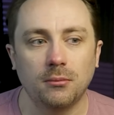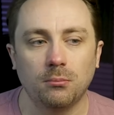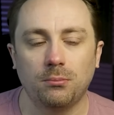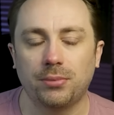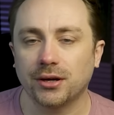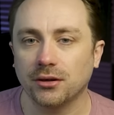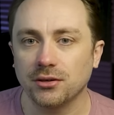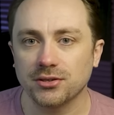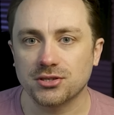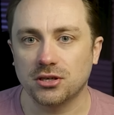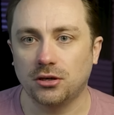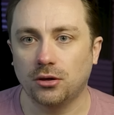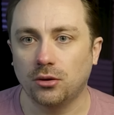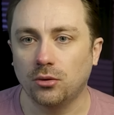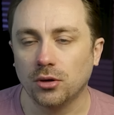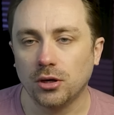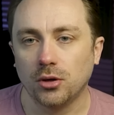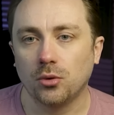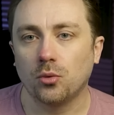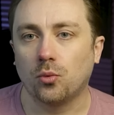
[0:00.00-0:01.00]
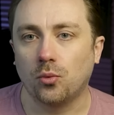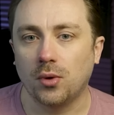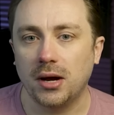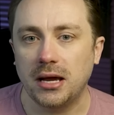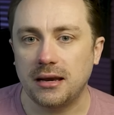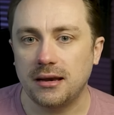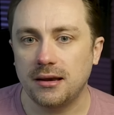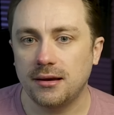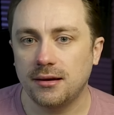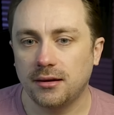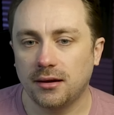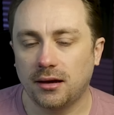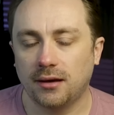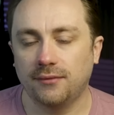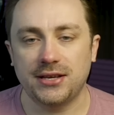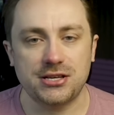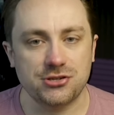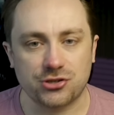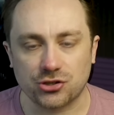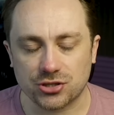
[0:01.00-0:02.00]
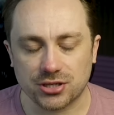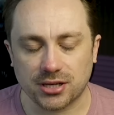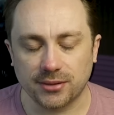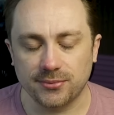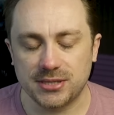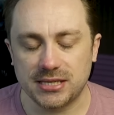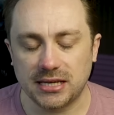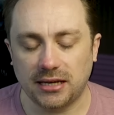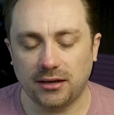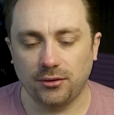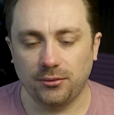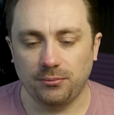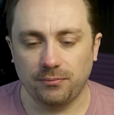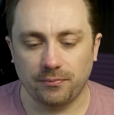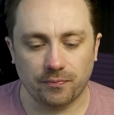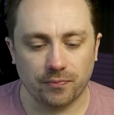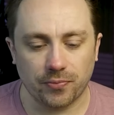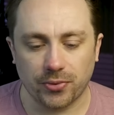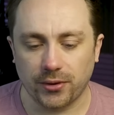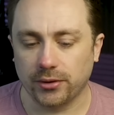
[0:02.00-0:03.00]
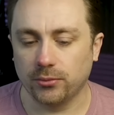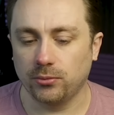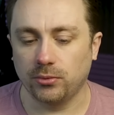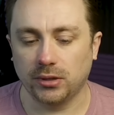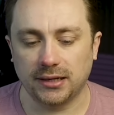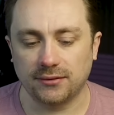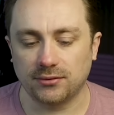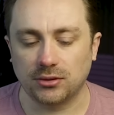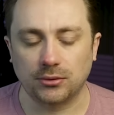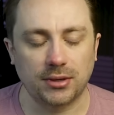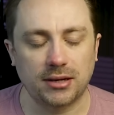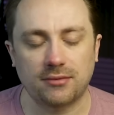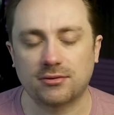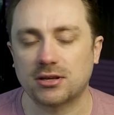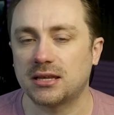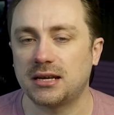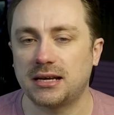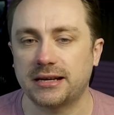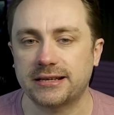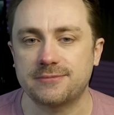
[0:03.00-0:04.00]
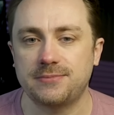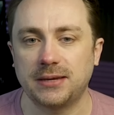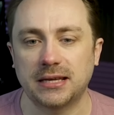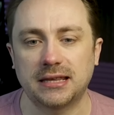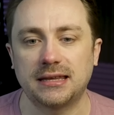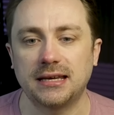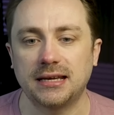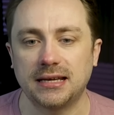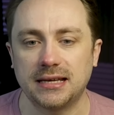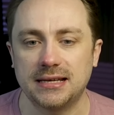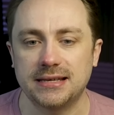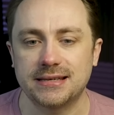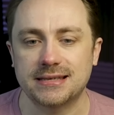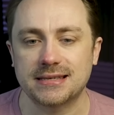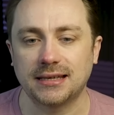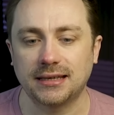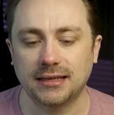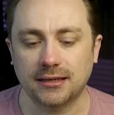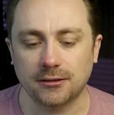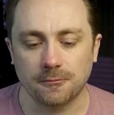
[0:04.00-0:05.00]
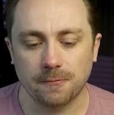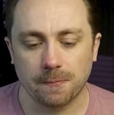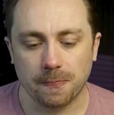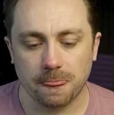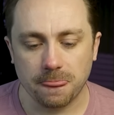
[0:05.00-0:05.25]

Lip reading: But also, when Avengers comes out, or whatever the next big thing is, like,